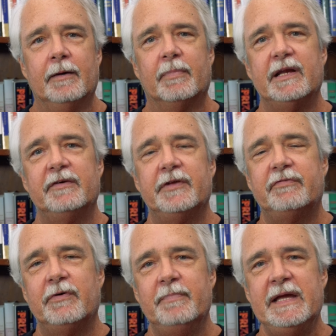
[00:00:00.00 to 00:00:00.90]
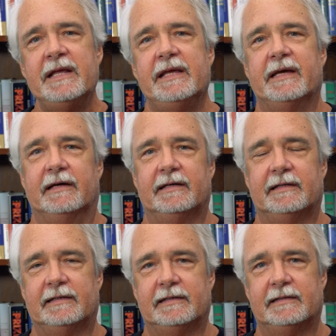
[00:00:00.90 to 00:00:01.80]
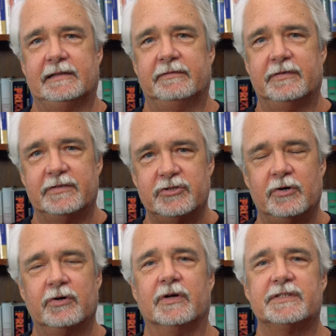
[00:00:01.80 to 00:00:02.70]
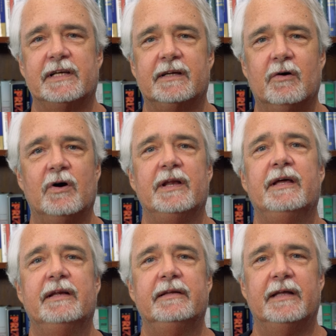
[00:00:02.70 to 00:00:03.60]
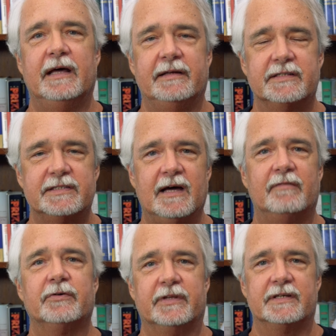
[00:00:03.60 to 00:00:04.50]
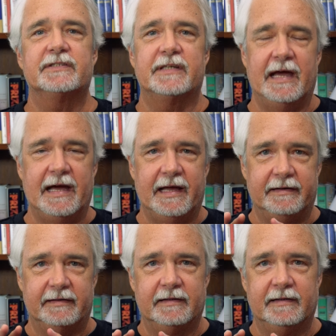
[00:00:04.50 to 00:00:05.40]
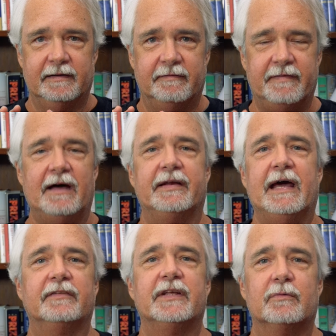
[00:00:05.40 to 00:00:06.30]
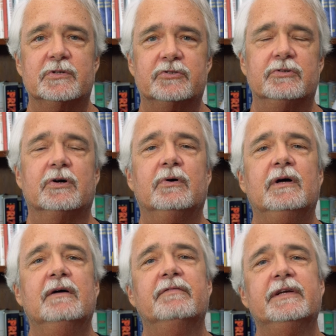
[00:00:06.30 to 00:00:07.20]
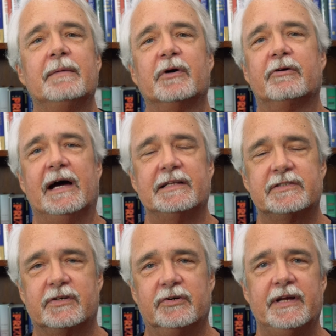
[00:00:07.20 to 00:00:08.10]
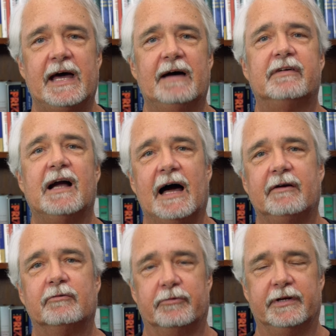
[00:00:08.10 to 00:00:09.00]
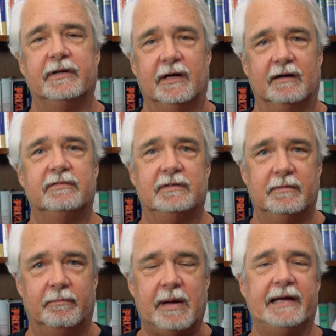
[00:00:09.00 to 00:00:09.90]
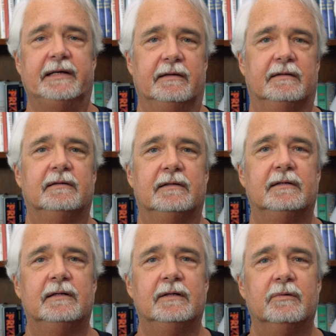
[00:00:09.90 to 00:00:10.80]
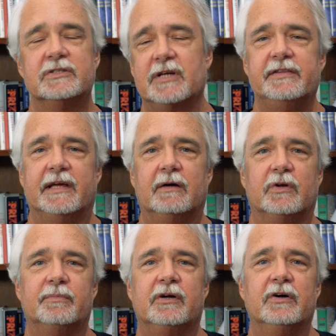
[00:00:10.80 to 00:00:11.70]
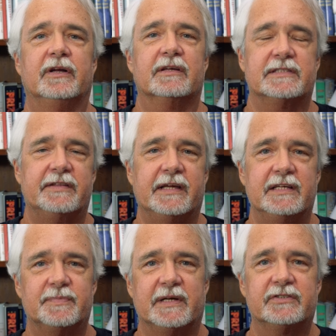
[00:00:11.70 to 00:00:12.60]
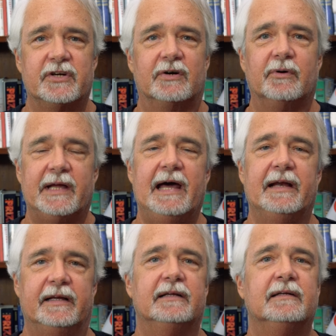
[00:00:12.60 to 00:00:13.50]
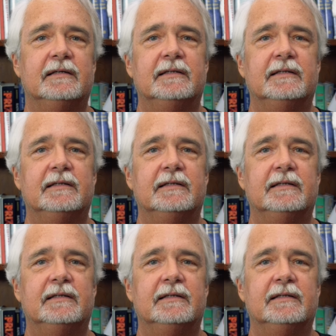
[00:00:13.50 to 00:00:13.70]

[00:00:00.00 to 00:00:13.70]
But if, if the media, the journalists had gone in and discovered this and found out that it was true, the Democrats could have gotten rid of Biden which I think would have been good because I think he's been a terrible candidate,